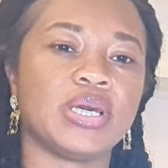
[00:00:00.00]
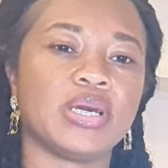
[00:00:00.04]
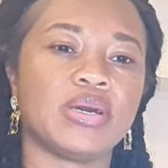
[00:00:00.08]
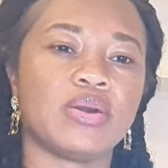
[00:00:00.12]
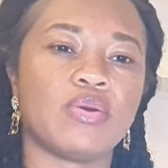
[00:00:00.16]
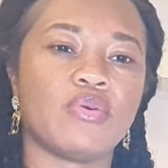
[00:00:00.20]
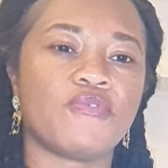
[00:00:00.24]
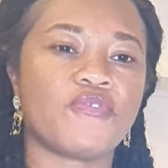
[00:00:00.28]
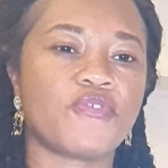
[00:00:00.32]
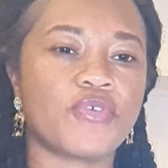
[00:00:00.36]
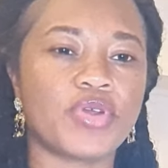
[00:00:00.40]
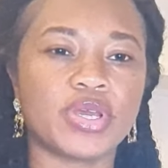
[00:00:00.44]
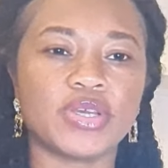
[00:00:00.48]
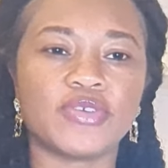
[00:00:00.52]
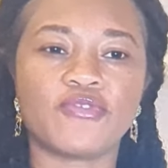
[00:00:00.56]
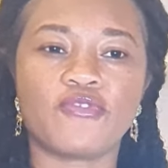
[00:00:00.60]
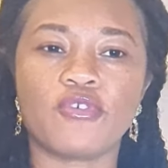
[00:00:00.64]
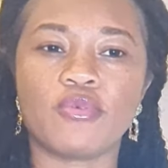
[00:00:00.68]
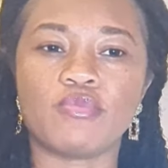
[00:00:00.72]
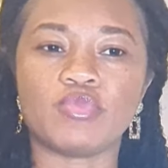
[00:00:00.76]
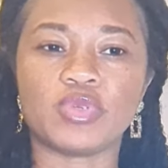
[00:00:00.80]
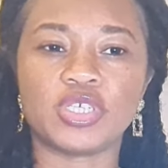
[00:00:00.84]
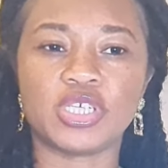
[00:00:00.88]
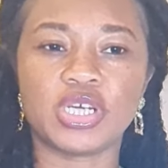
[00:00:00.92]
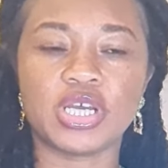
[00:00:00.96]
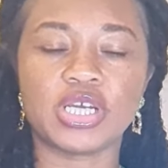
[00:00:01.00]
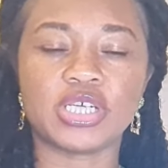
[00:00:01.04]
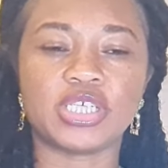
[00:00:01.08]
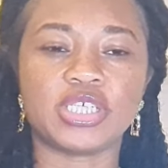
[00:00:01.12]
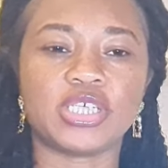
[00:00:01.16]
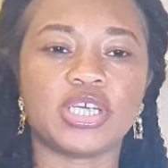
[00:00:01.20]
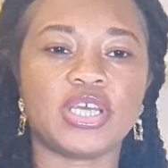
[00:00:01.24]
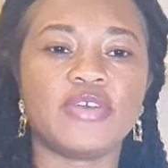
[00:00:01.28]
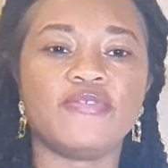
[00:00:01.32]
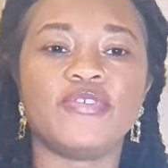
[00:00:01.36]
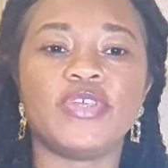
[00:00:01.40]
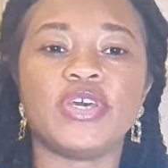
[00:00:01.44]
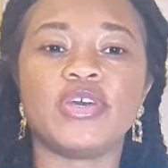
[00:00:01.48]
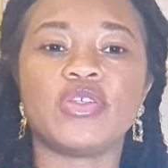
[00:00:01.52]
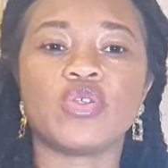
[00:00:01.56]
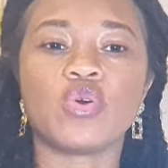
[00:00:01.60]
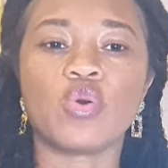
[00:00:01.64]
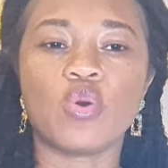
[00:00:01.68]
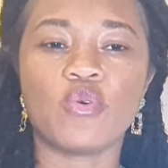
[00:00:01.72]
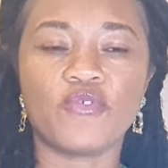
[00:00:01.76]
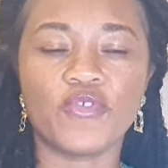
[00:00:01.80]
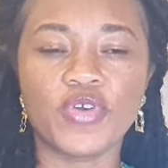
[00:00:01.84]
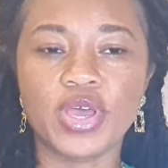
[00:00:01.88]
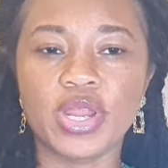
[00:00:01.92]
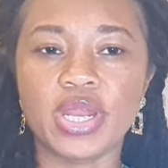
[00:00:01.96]
or friends from church if they
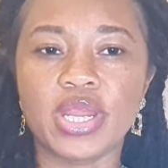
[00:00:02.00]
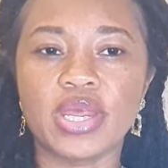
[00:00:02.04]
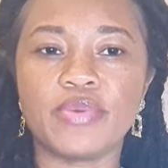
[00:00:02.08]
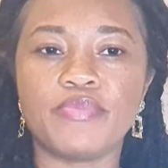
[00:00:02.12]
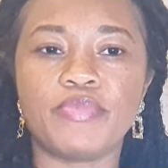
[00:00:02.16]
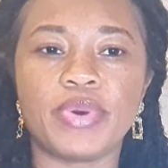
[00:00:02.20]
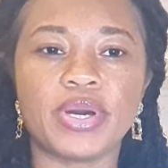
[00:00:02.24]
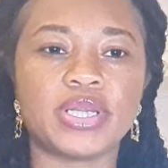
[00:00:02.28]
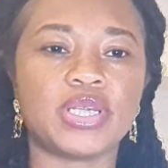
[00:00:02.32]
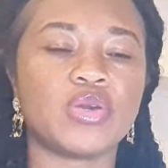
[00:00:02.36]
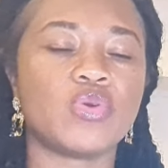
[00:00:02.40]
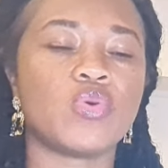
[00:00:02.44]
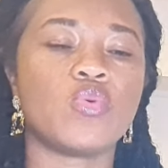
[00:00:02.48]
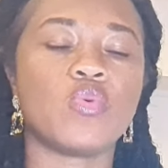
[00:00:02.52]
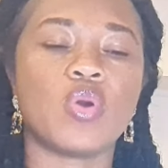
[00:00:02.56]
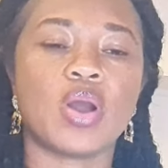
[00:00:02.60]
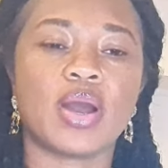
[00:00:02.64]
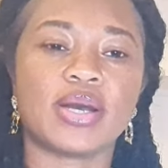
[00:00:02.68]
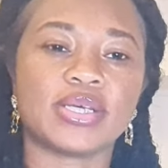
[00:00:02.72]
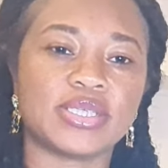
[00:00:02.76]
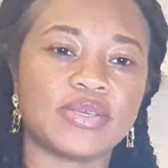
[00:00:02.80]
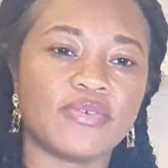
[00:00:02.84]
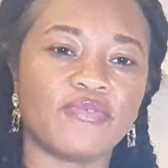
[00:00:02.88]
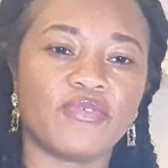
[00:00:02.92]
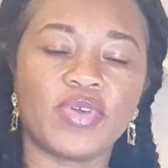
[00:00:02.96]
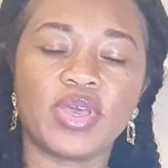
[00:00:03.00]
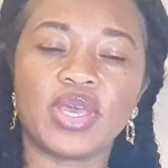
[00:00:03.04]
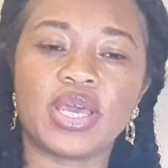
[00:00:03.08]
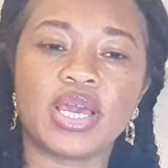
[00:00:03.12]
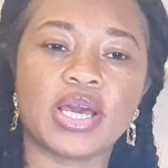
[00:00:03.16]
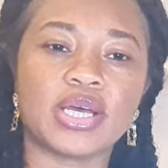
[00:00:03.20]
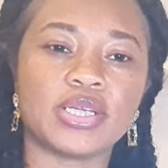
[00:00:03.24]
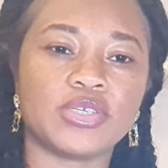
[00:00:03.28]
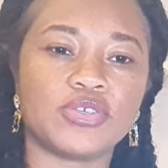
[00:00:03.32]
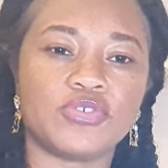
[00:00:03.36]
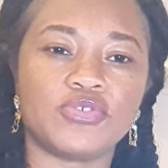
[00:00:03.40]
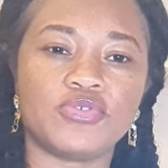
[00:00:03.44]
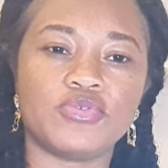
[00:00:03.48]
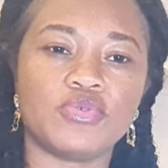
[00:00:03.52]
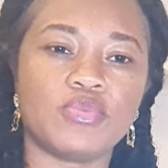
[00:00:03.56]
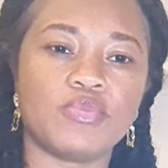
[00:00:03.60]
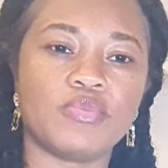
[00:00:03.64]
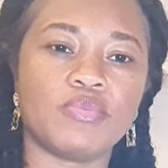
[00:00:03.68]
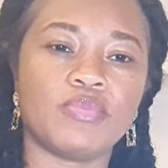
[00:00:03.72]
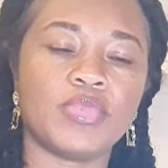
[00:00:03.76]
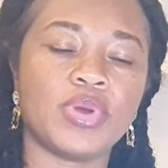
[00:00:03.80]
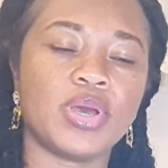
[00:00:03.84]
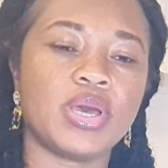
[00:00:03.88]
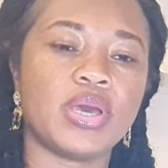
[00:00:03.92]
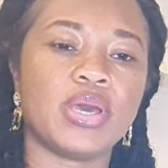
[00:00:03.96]
know of anybody who has a vacant
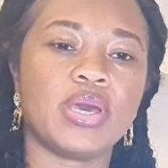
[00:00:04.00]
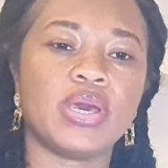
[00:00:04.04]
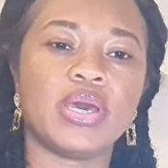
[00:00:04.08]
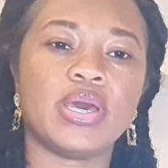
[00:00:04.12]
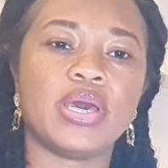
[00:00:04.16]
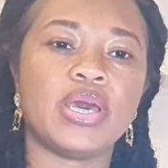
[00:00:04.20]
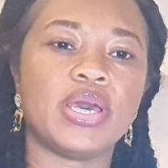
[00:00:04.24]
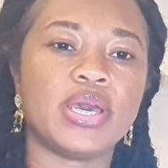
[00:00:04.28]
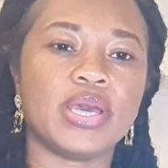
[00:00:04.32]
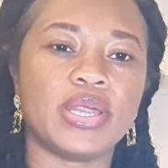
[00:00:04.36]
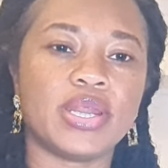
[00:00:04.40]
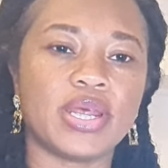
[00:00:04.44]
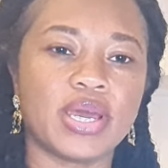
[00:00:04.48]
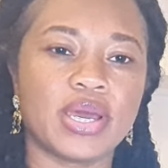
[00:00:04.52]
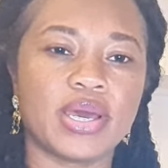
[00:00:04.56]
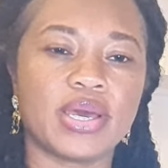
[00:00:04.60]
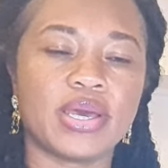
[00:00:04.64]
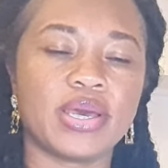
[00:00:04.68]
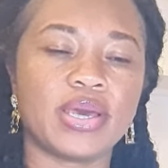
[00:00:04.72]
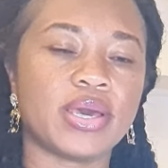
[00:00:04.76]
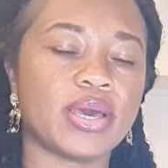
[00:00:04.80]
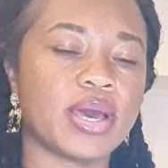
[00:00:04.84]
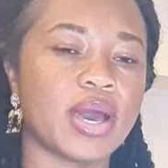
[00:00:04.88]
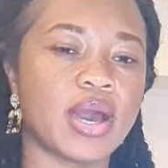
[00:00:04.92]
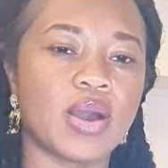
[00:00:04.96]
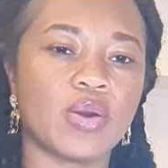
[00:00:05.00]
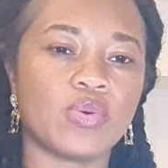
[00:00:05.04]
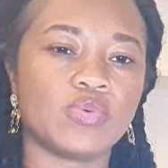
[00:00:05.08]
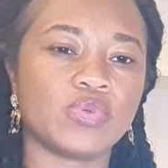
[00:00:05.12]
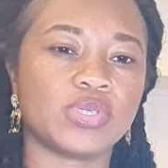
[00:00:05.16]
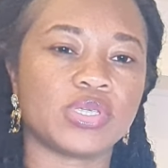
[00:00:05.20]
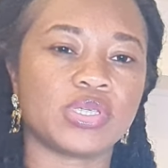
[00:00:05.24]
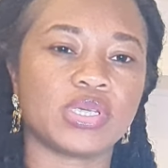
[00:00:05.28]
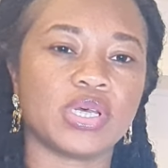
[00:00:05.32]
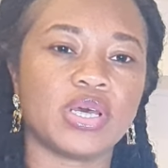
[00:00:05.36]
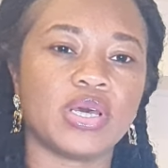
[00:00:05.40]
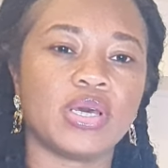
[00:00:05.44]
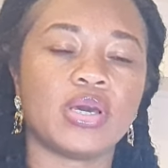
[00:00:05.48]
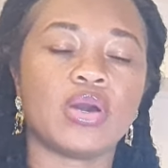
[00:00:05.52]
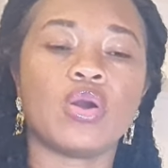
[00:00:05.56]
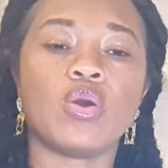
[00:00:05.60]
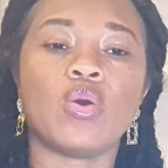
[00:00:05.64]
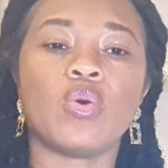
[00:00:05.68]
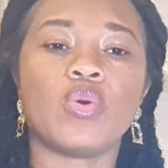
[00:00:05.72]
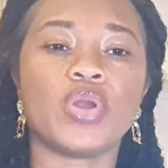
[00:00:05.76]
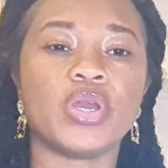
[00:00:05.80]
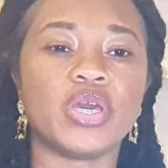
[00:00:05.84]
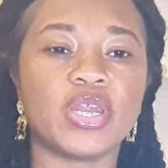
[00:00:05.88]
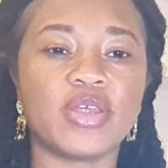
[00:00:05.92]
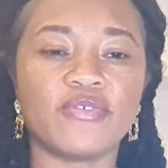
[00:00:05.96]
room in a house
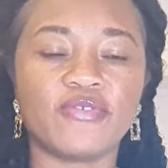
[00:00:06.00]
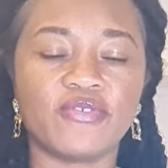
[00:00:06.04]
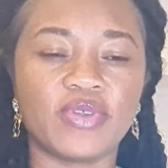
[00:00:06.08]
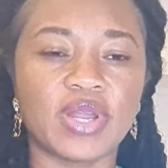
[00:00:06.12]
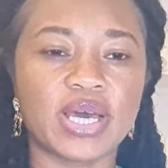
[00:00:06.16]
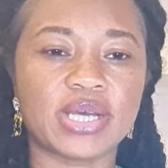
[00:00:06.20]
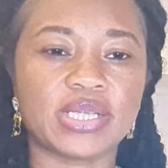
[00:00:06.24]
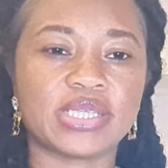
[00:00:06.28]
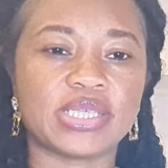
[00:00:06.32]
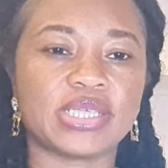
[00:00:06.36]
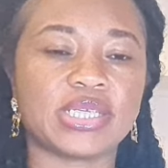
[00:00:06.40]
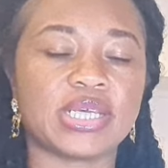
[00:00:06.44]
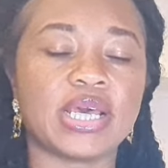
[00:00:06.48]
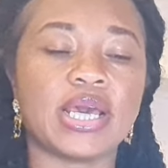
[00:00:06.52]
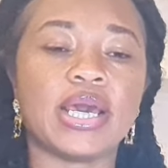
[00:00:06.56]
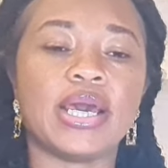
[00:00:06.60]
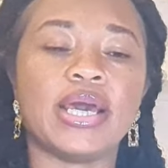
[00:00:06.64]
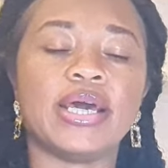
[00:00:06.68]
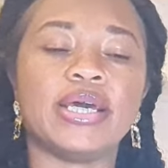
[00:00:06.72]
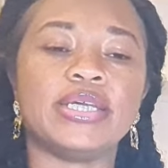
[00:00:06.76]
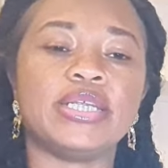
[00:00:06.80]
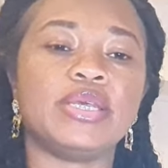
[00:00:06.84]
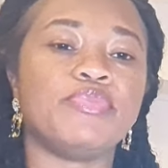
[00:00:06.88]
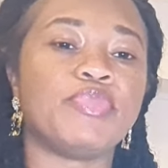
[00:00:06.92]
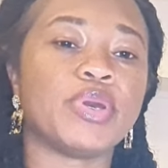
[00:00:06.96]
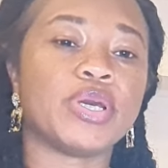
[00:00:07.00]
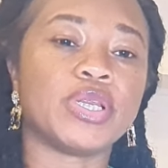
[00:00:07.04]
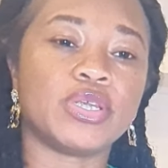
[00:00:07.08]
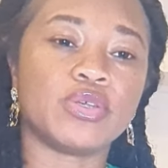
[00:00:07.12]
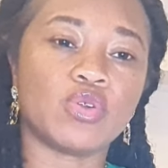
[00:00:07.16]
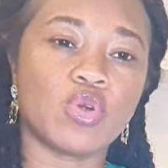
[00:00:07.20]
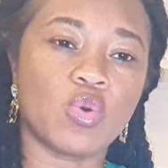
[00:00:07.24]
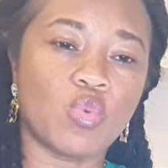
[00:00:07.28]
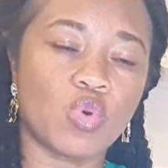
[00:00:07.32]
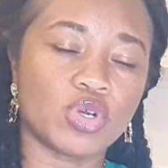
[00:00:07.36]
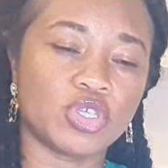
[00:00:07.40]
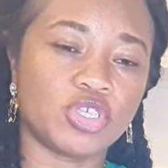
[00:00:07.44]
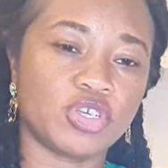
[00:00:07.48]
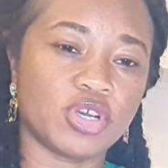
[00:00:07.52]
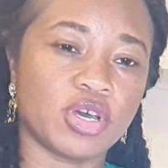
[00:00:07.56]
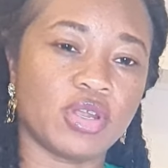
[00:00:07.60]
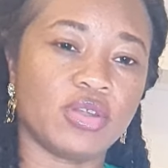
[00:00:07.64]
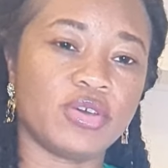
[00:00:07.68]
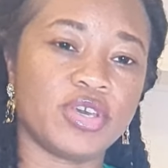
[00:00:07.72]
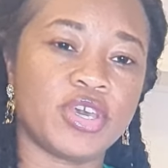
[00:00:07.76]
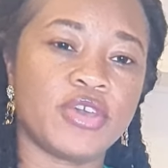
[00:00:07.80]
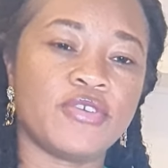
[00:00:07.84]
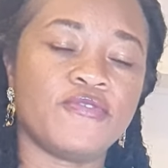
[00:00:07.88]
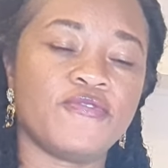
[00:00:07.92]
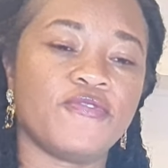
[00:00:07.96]
or in a flat, depending on what you are
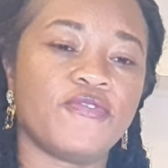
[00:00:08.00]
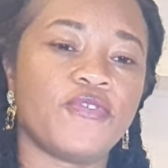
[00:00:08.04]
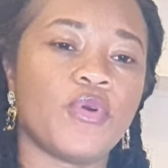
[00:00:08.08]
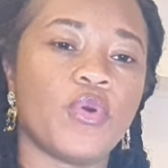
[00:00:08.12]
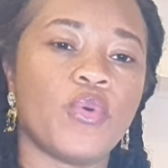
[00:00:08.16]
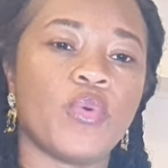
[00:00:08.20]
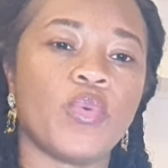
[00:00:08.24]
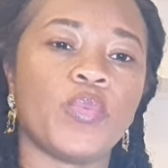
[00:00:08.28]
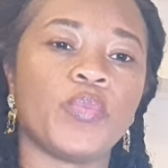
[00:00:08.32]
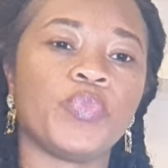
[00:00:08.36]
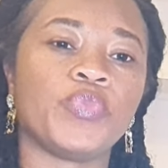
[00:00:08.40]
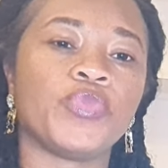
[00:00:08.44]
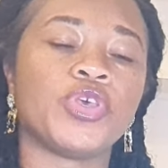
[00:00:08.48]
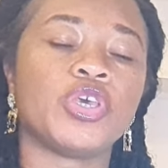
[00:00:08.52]
looking for.